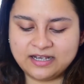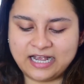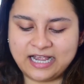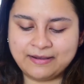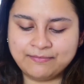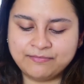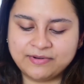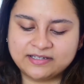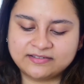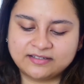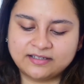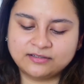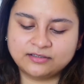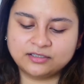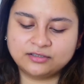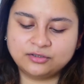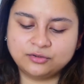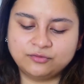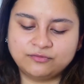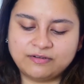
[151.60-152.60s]
I'm mixing
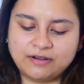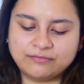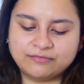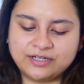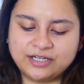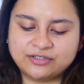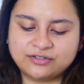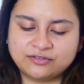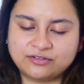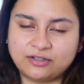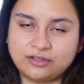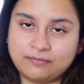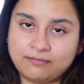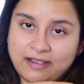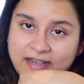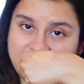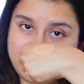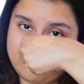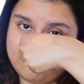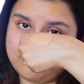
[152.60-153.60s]
the two foundations on the
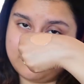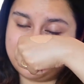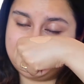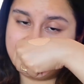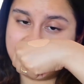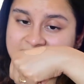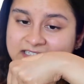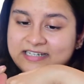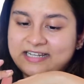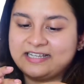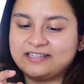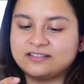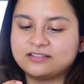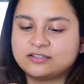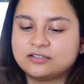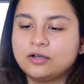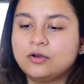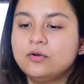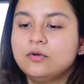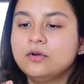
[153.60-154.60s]
back of my hand like
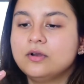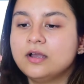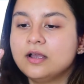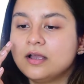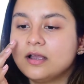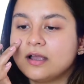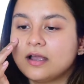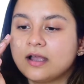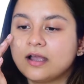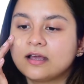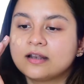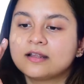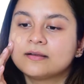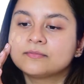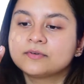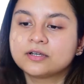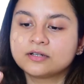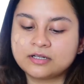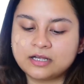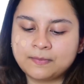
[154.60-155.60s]
so, and
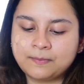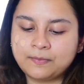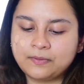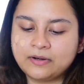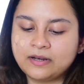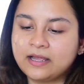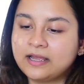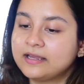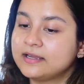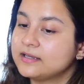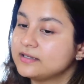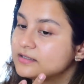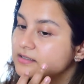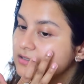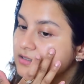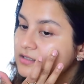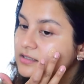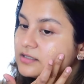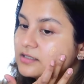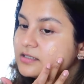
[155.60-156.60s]
I'm gonna apply it
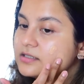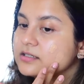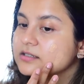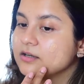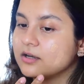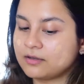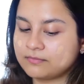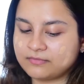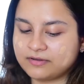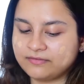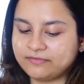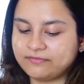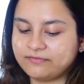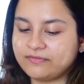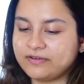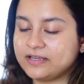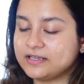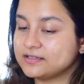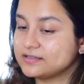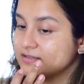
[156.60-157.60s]
on my
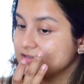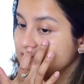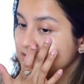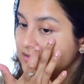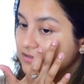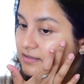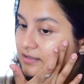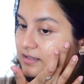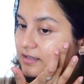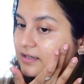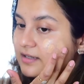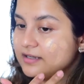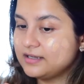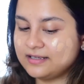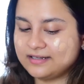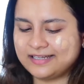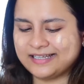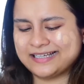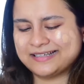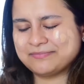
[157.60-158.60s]
face,
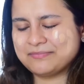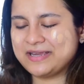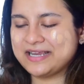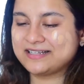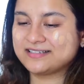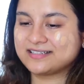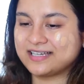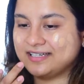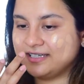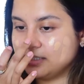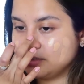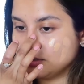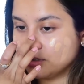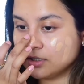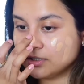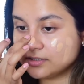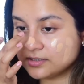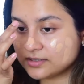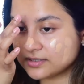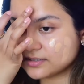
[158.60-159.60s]
like make tiny
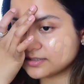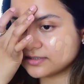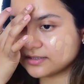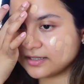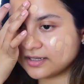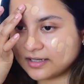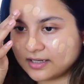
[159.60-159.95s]
dots.